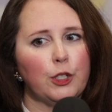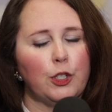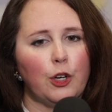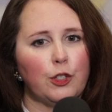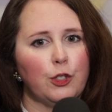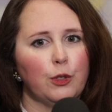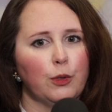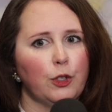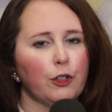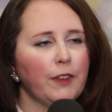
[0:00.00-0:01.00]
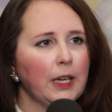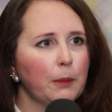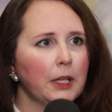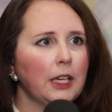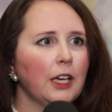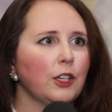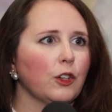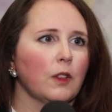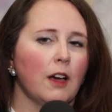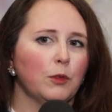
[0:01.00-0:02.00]
to talk to your family and
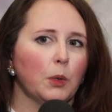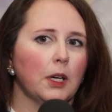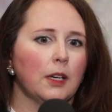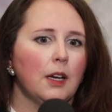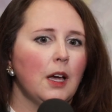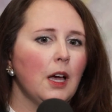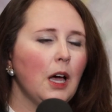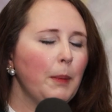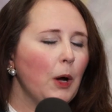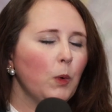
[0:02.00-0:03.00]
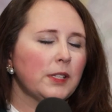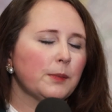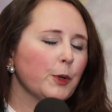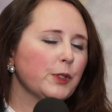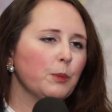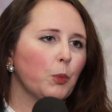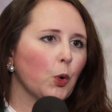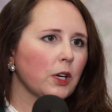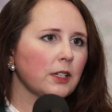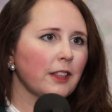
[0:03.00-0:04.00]
your loved one about what's most
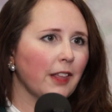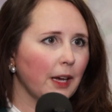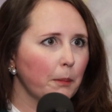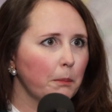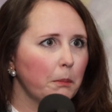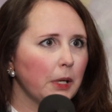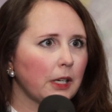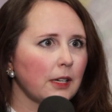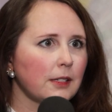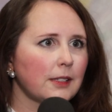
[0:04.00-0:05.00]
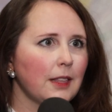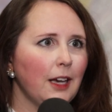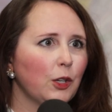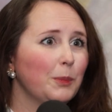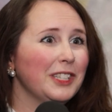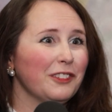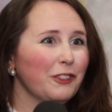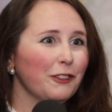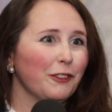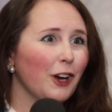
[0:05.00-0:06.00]
important to them, because that could be
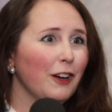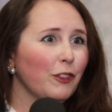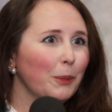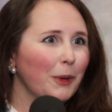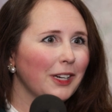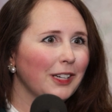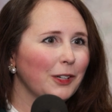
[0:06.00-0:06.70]
different for everybody,